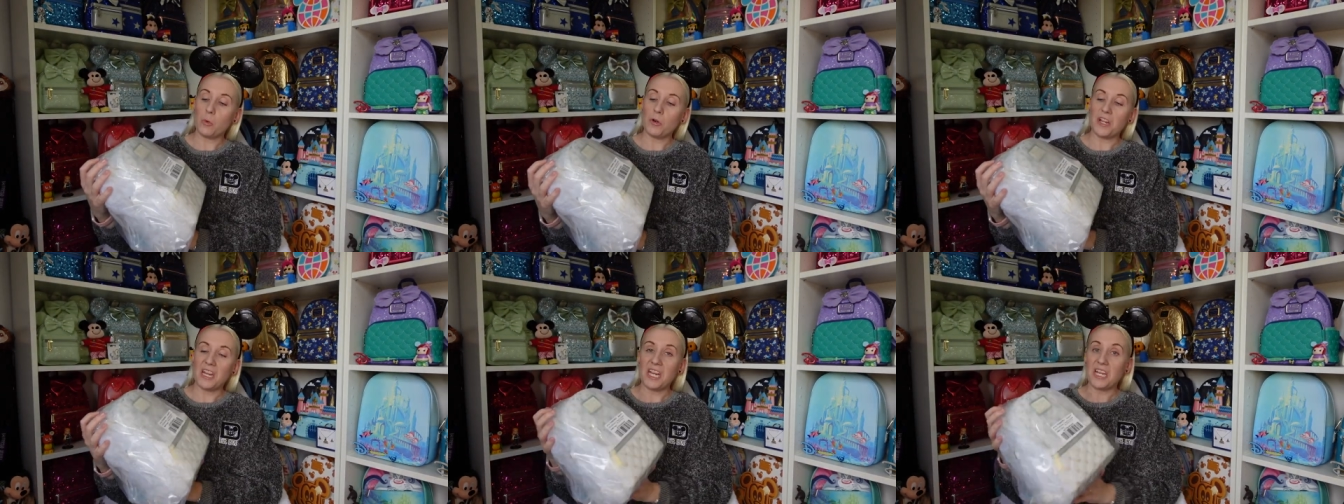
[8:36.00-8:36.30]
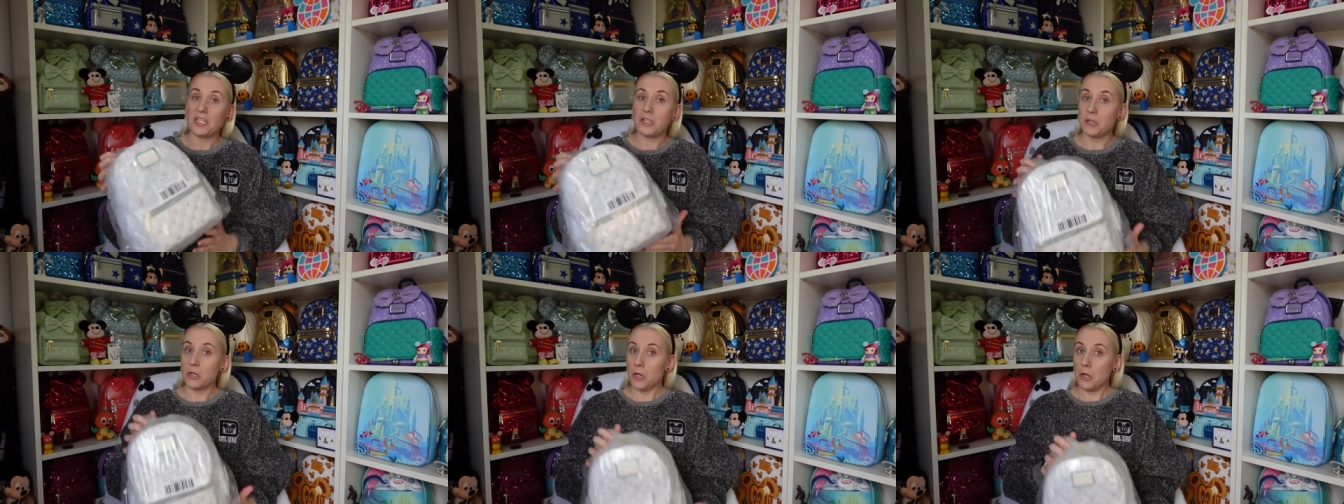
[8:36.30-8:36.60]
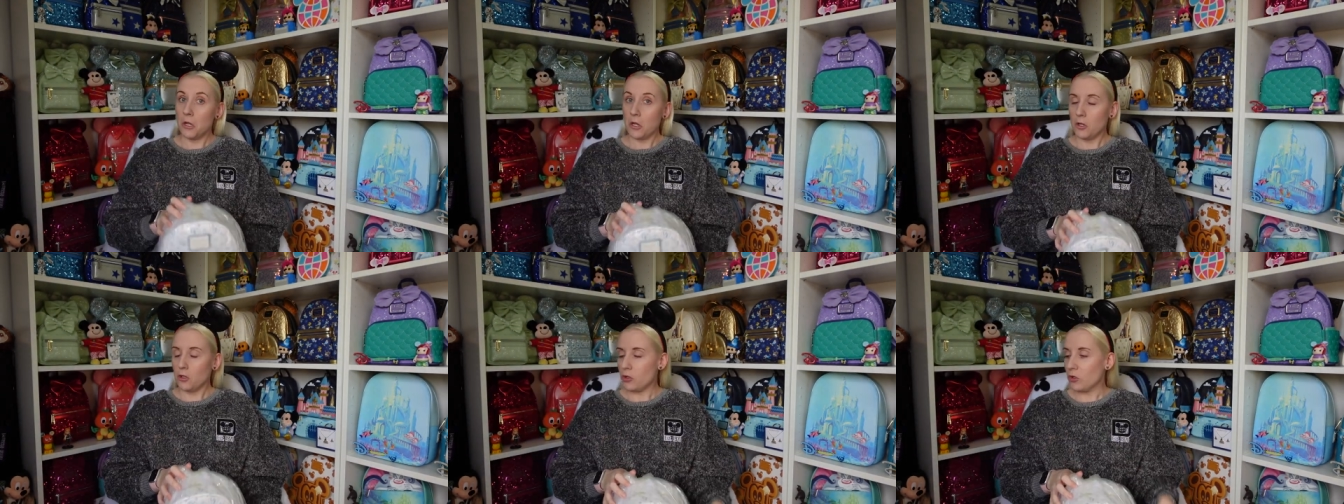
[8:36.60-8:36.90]
what it is
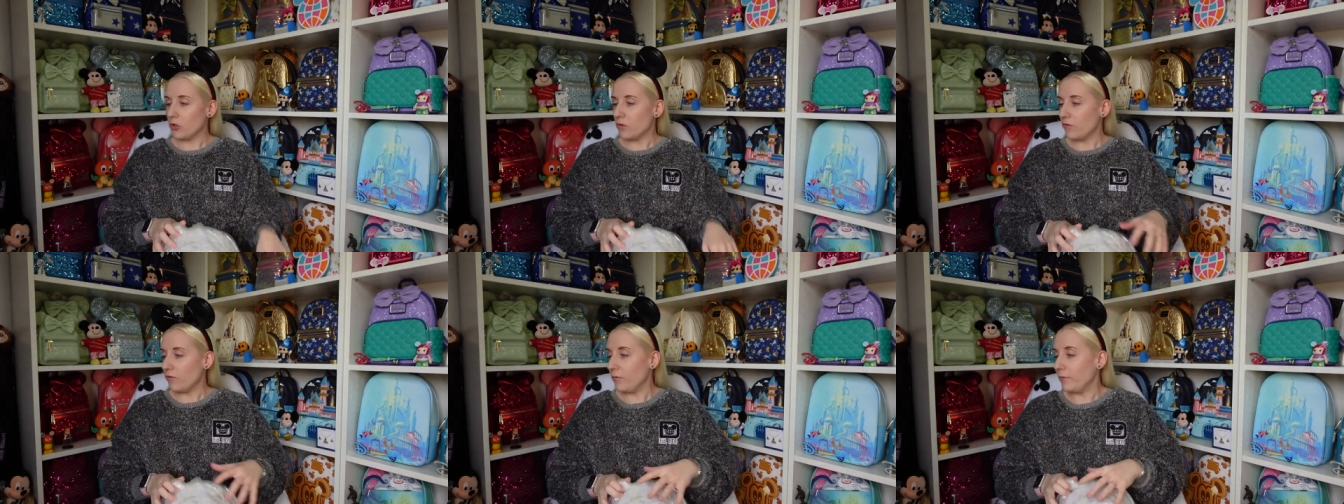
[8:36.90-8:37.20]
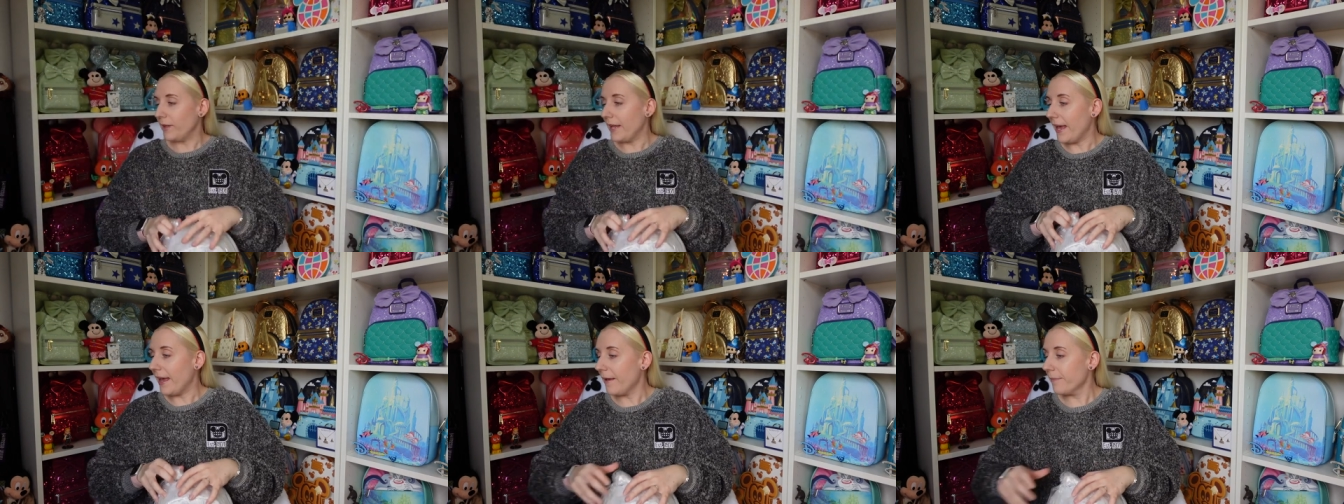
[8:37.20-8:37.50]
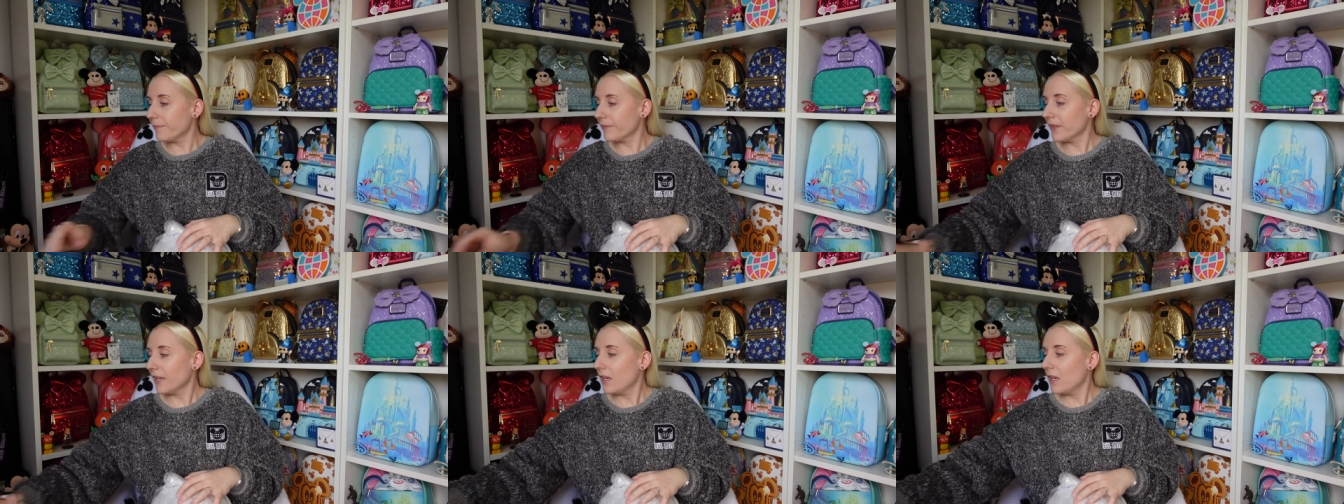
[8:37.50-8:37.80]
just from there,
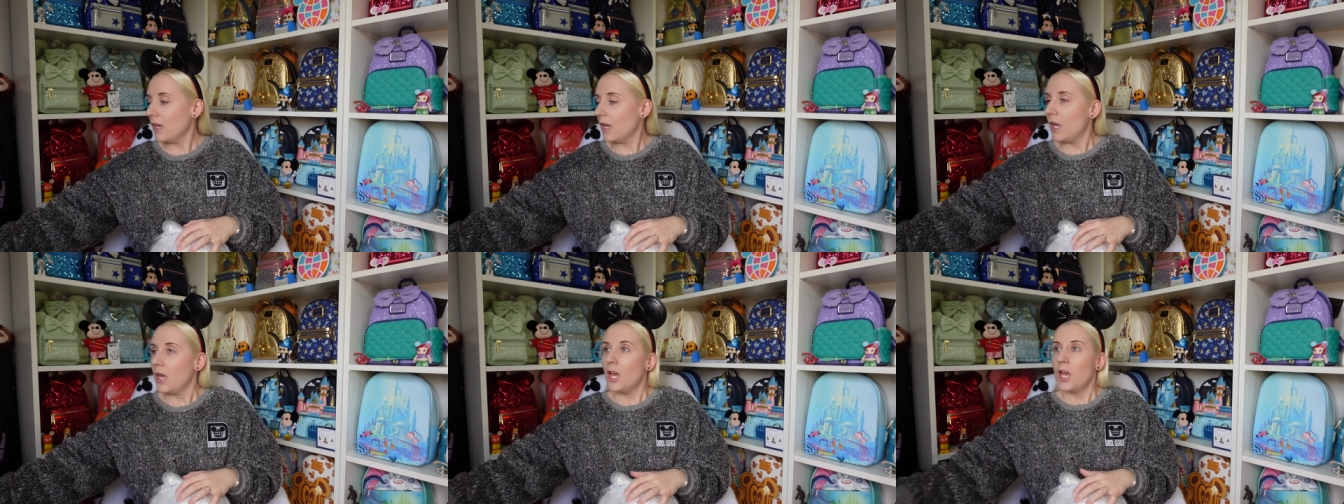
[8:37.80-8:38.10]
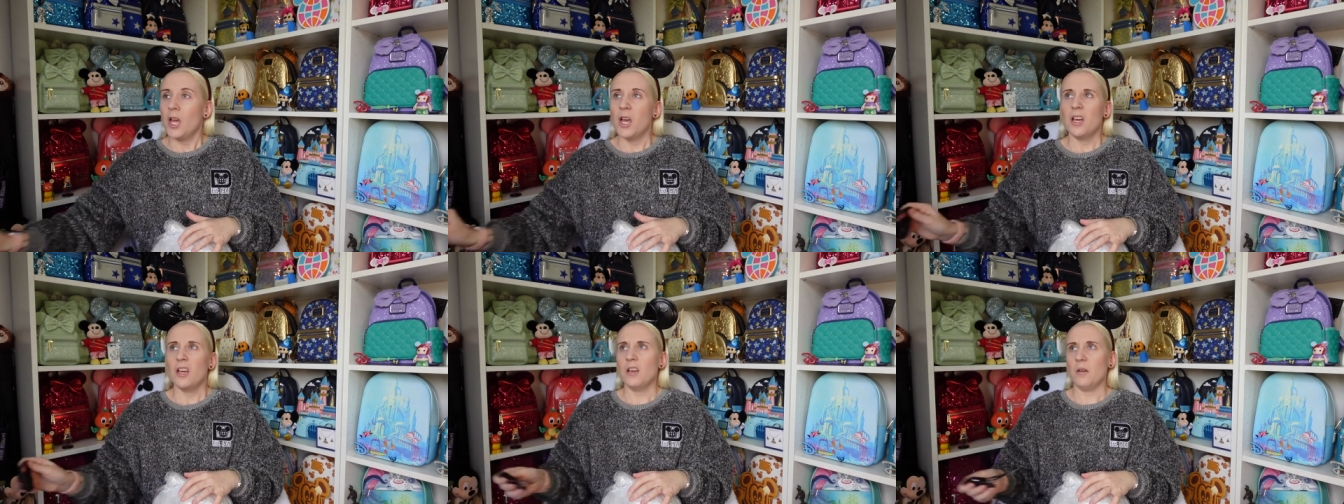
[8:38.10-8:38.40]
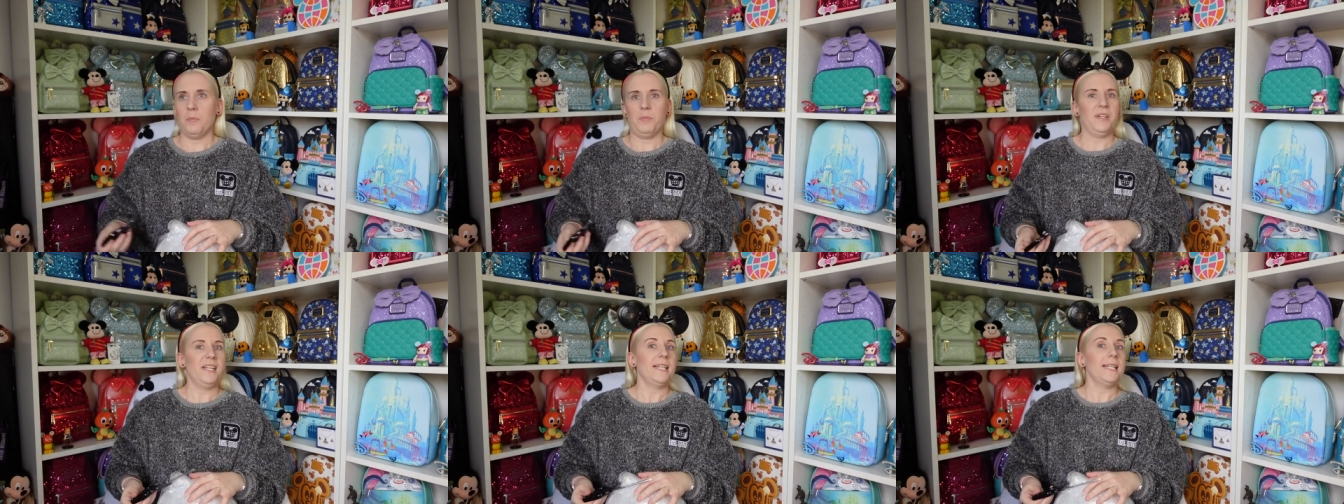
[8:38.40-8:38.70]

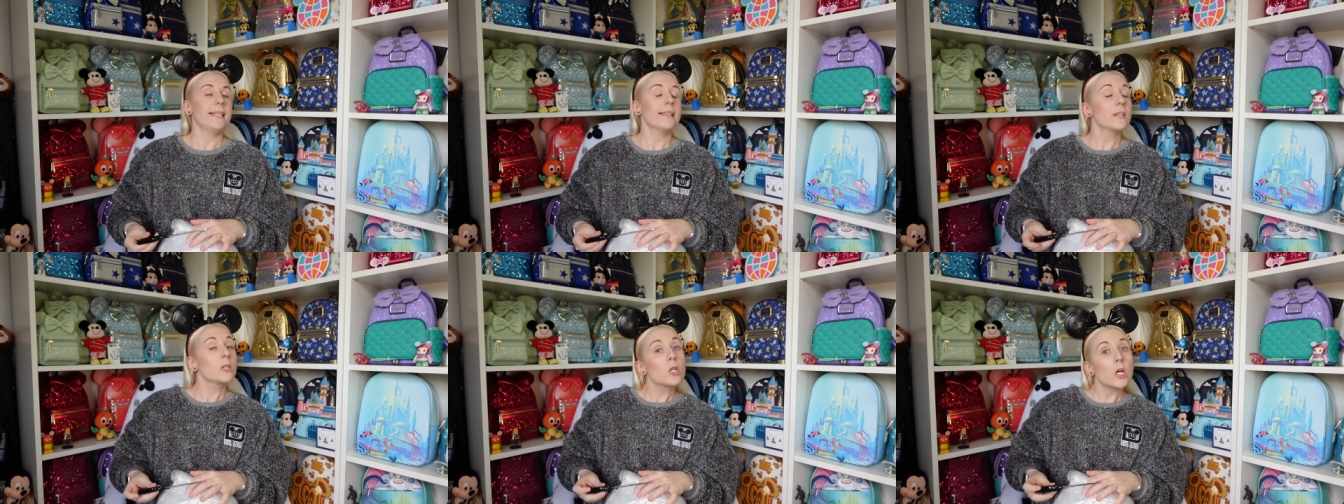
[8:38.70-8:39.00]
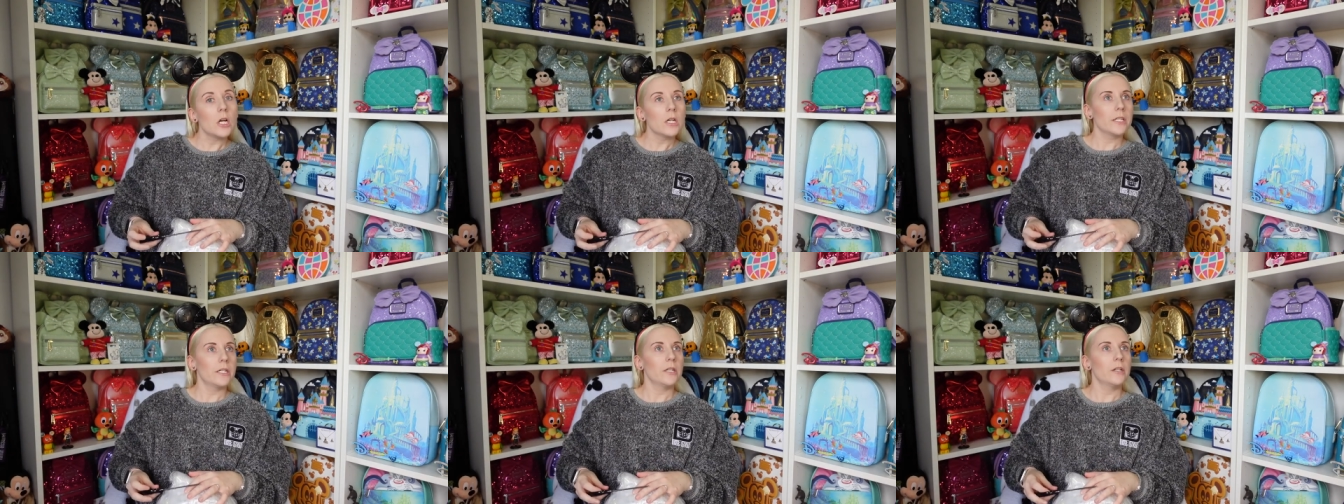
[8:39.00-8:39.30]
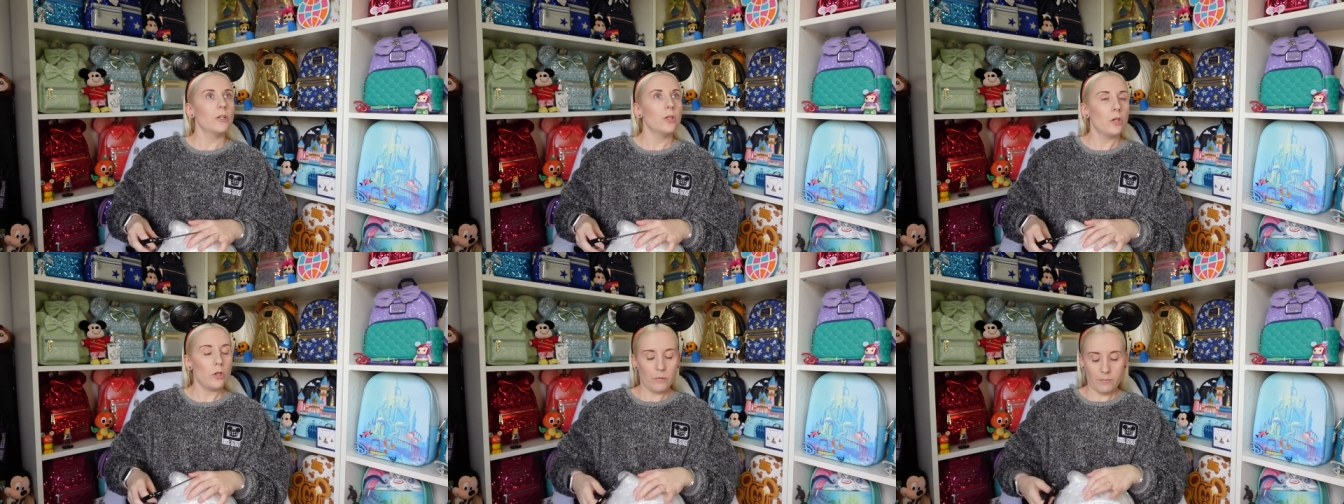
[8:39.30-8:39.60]
but it's in the
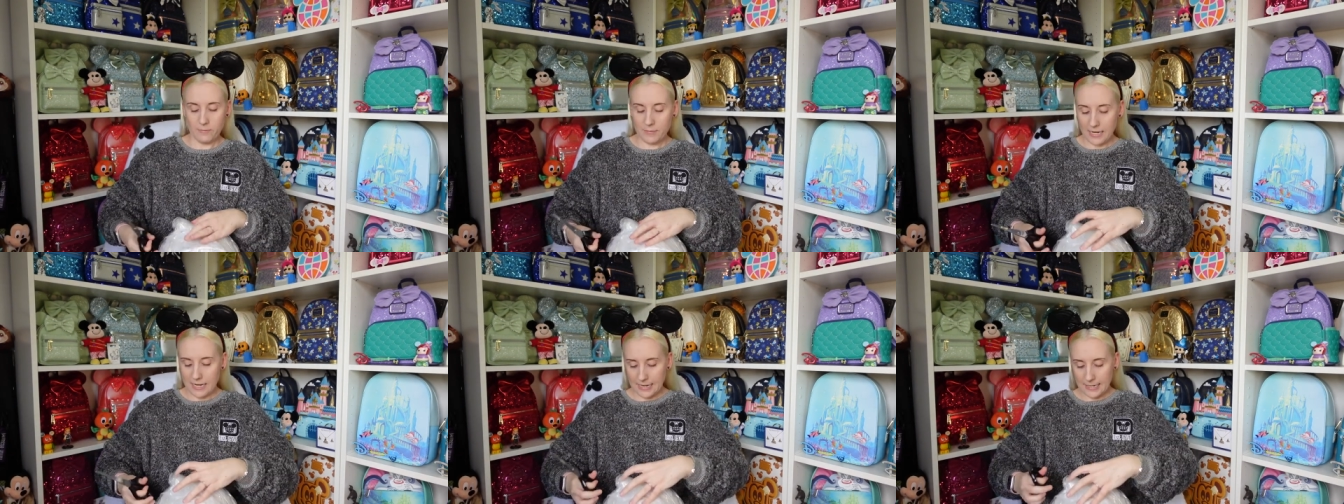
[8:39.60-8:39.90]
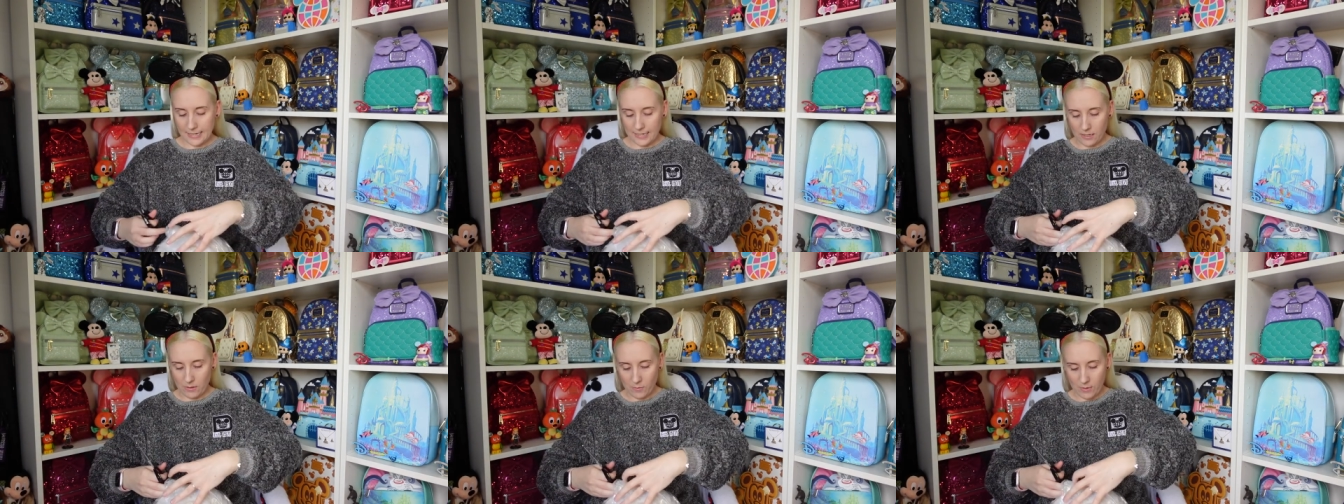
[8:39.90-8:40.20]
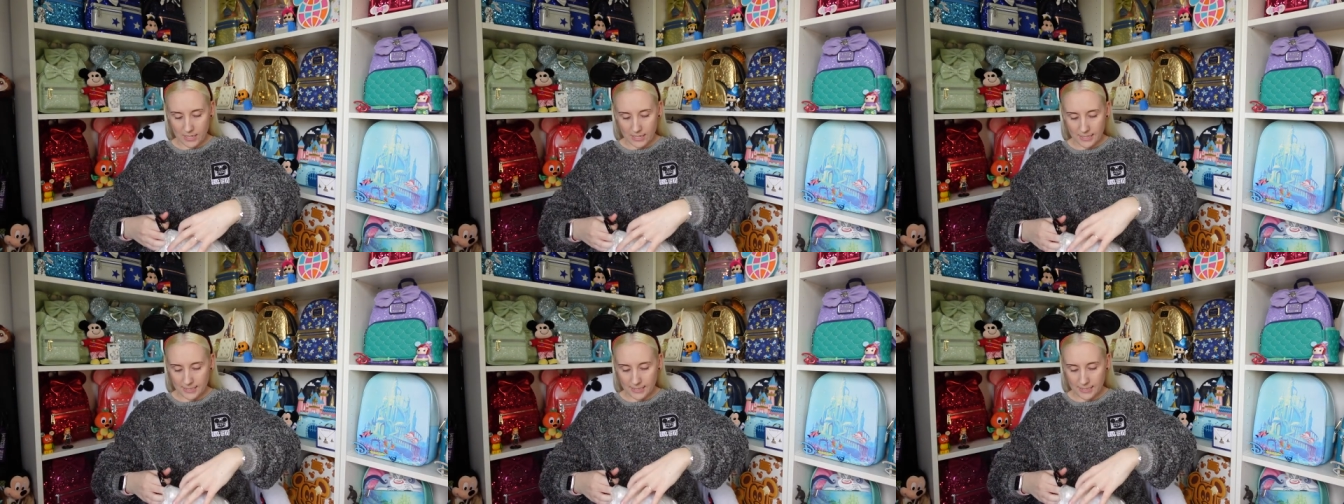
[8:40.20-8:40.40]
title and thumbnail anyway,